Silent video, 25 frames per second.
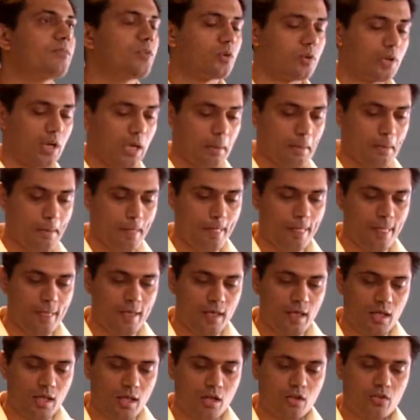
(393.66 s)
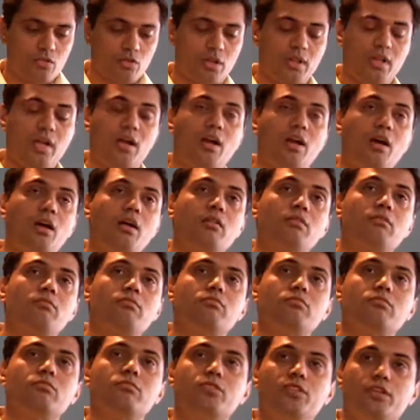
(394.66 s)
okay? So there are
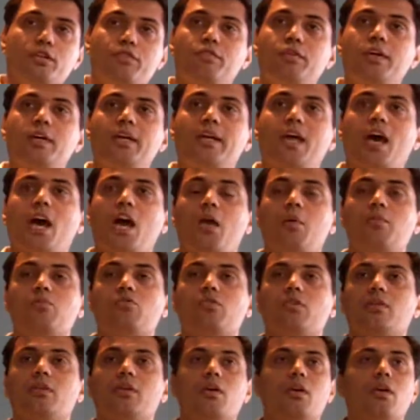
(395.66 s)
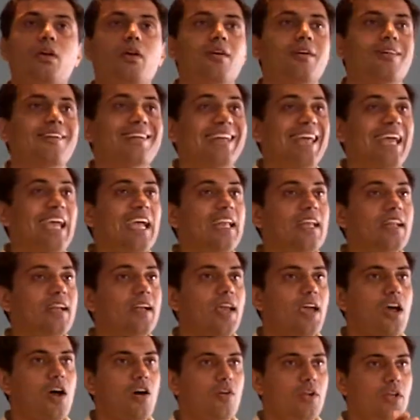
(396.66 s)
different times, day in and
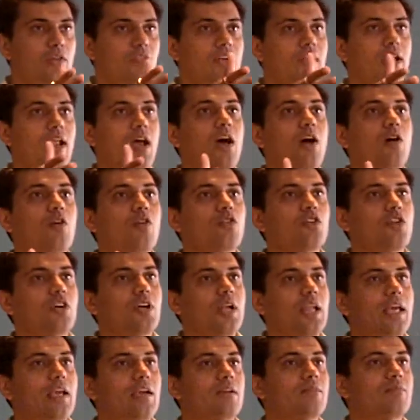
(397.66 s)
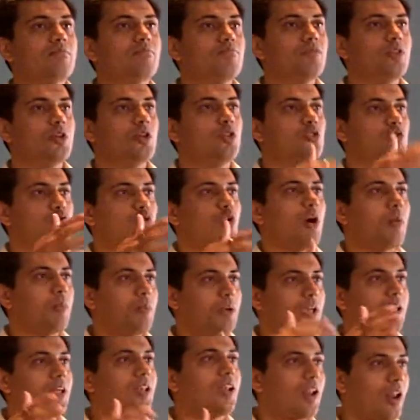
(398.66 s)
day out, even now, you're like
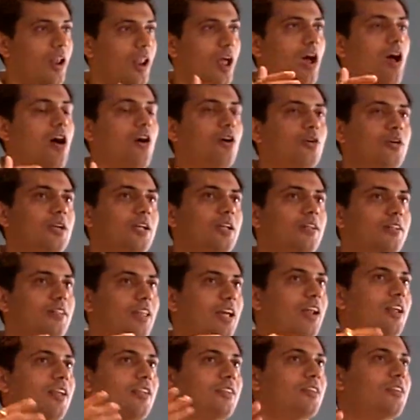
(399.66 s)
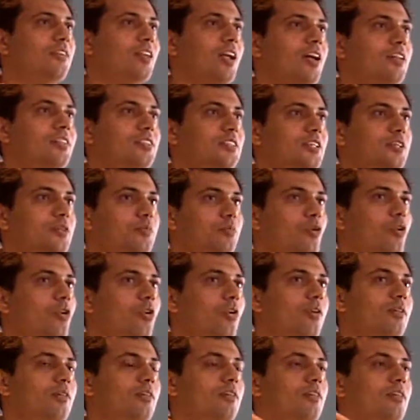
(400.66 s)
swapping in and out, and there is a transient
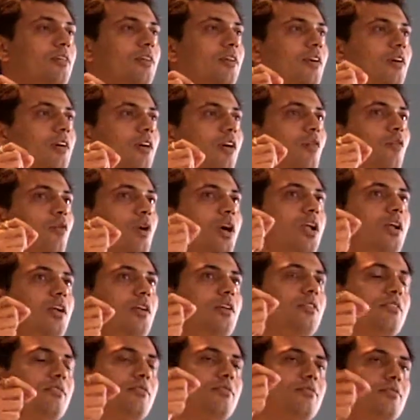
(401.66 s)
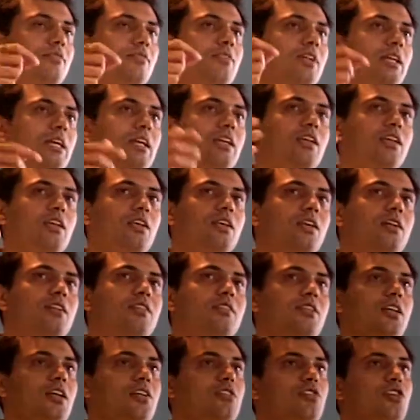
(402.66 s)
mode wherein
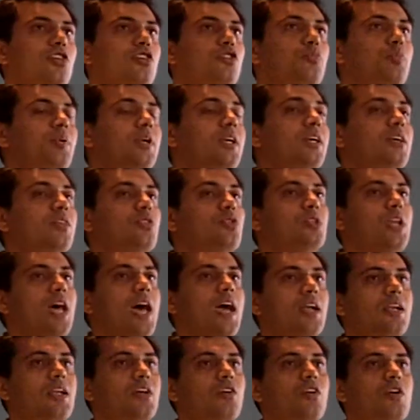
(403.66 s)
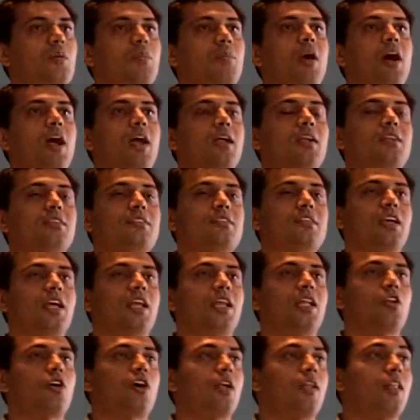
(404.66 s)
it's just your spirit who's active, your mind is
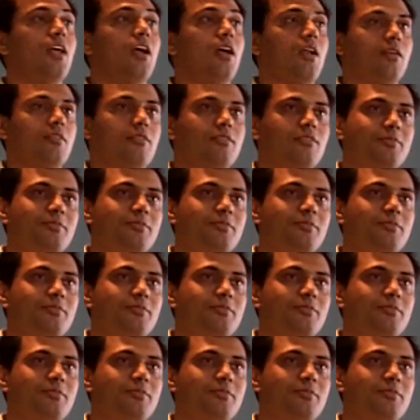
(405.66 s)
really not there,